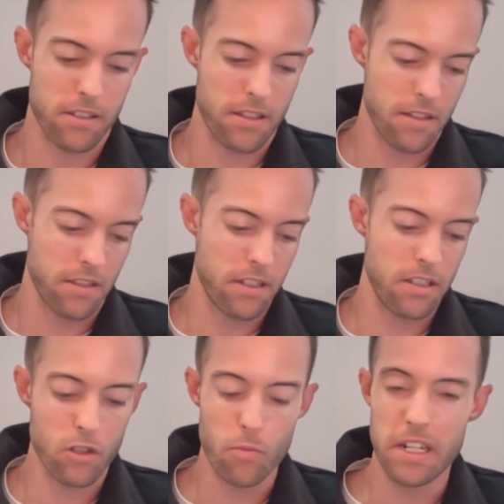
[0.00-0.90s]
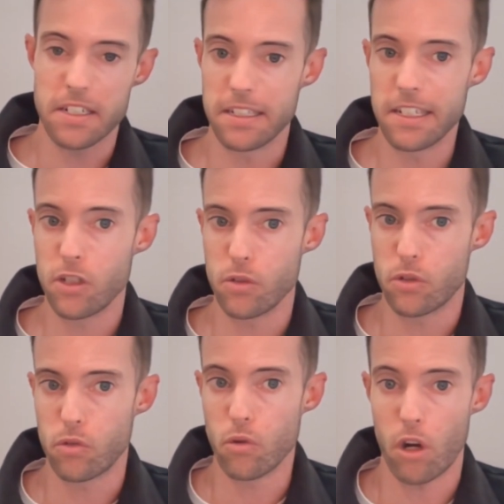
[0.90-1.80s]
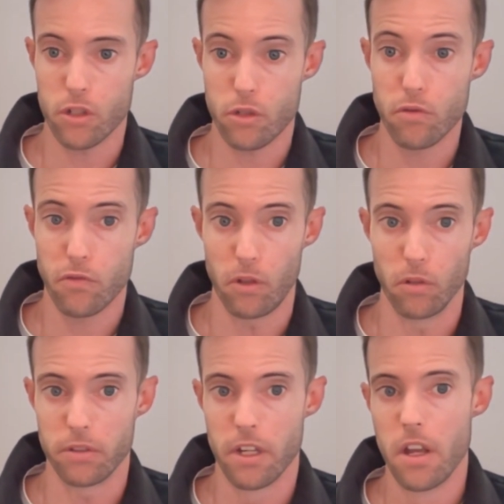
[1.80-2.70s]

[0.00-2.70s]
that these domains lead you to are twofold.